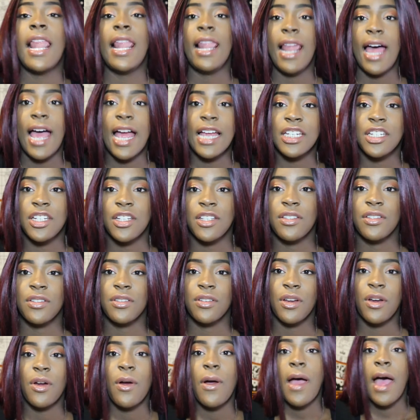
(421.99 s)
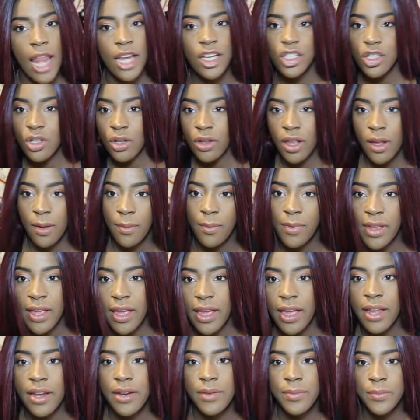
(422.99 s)
lashes, you know, and show them
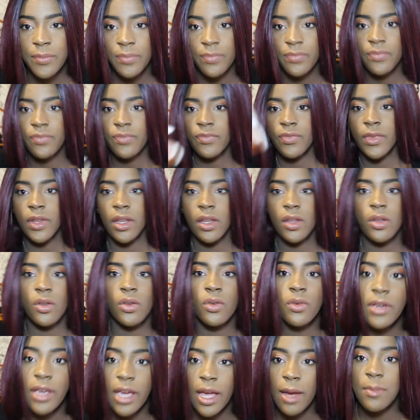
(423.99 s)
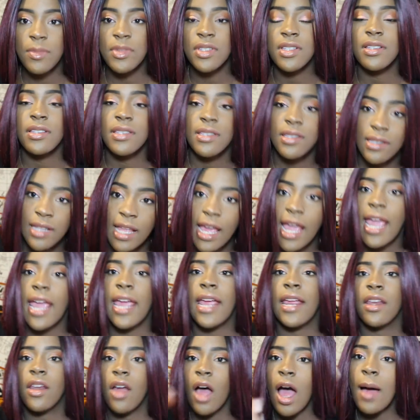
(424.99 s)
that you came to
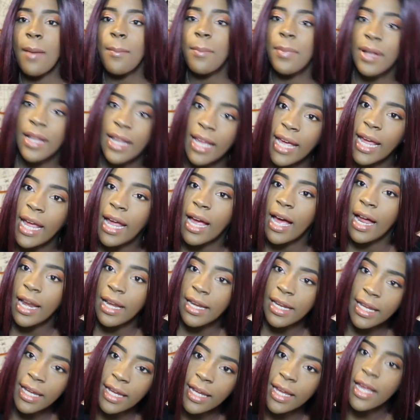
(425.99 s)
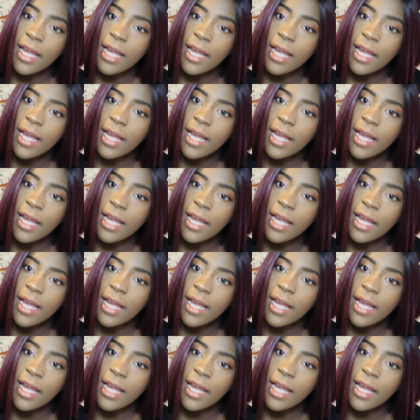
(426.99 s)
slay, not play, honey.